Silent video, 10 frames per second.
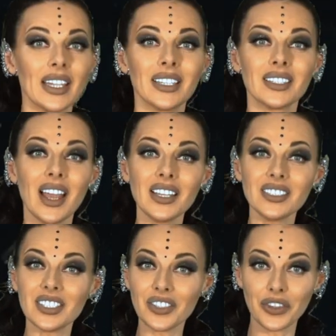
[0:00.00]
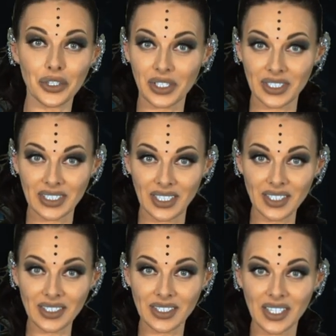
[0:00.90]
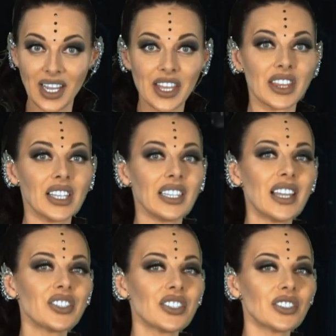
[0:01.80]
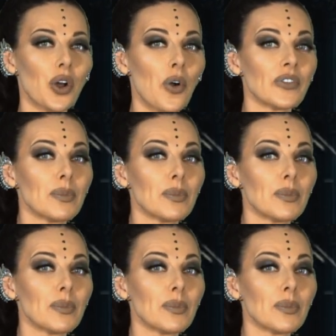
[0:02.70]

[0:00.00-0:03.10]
In 1936, the legend of the